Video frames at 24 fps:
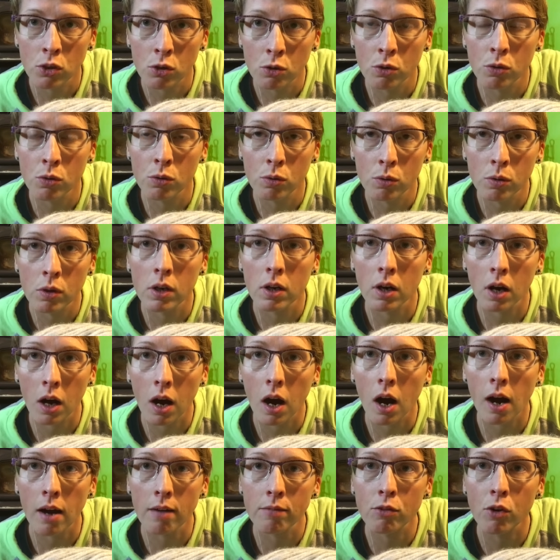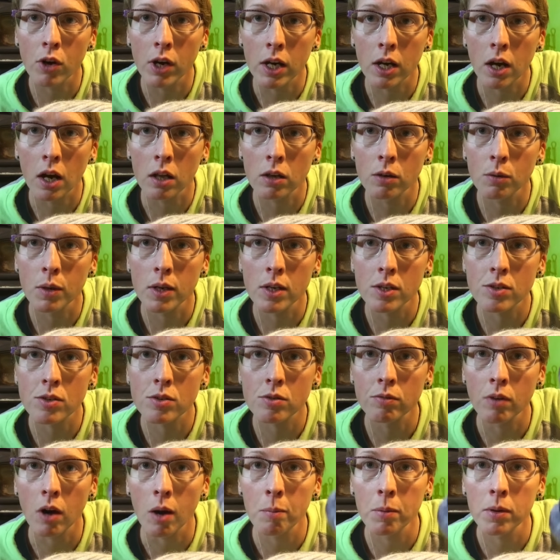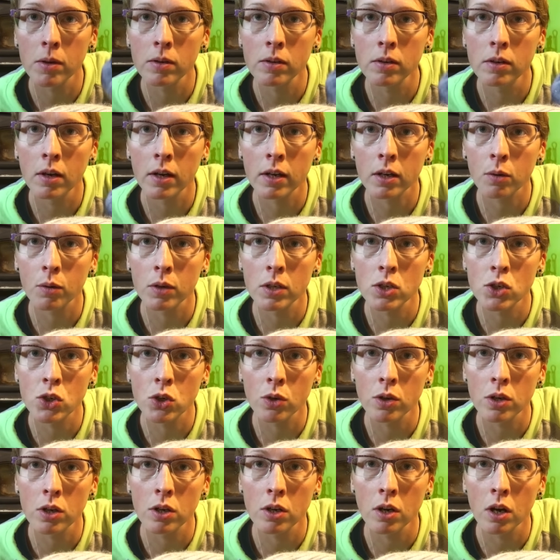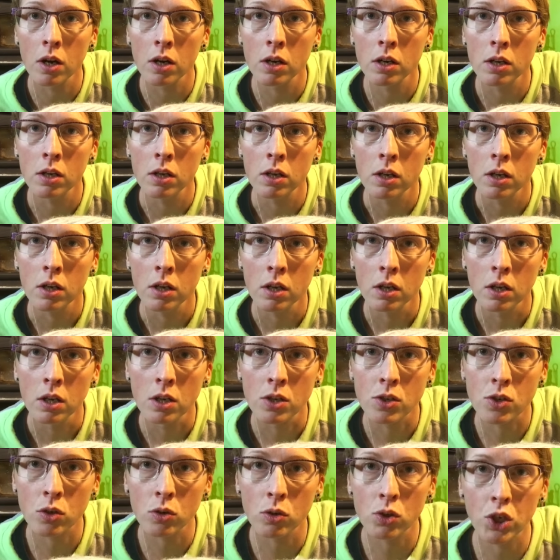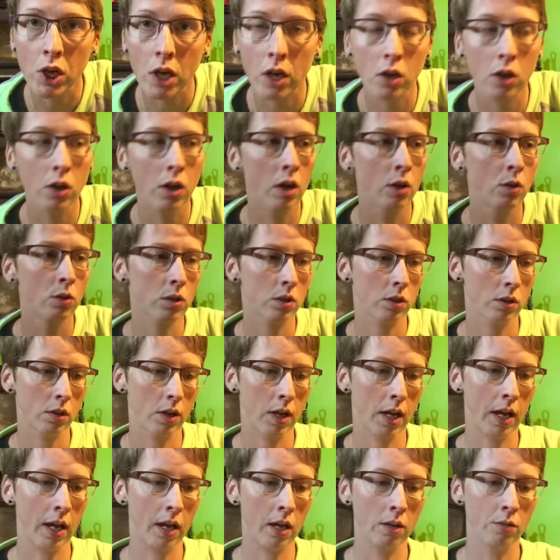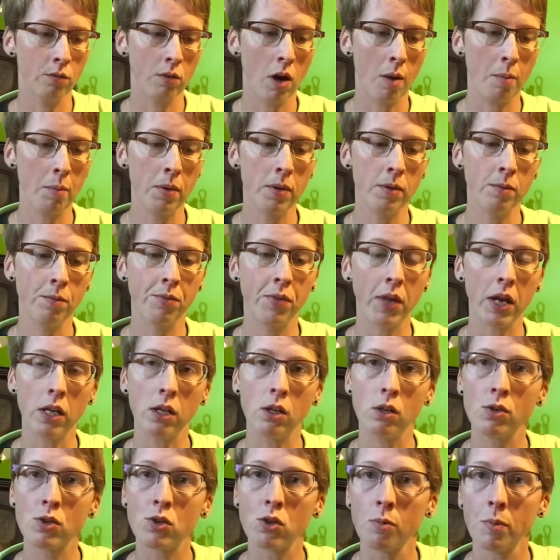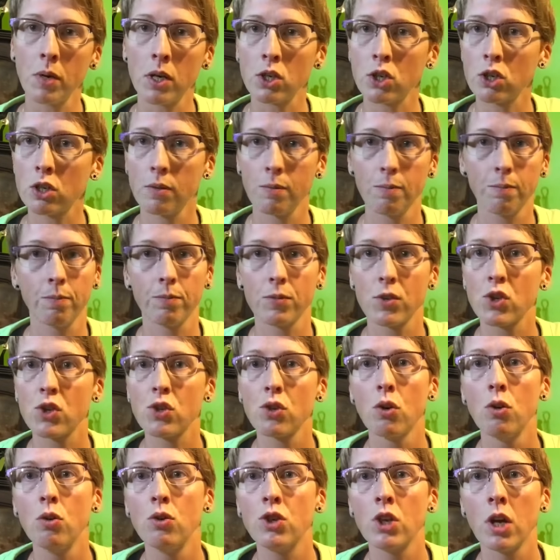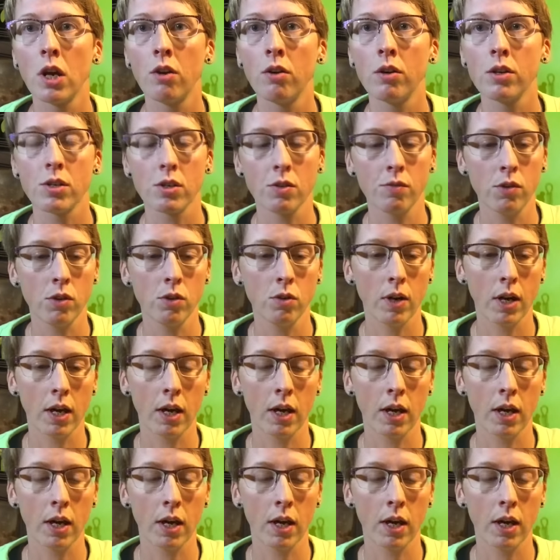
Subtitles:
You have great colorways, Robin. I quite enjoy your yarn. So go check her out. And Robin, thank you so much. So generous of you.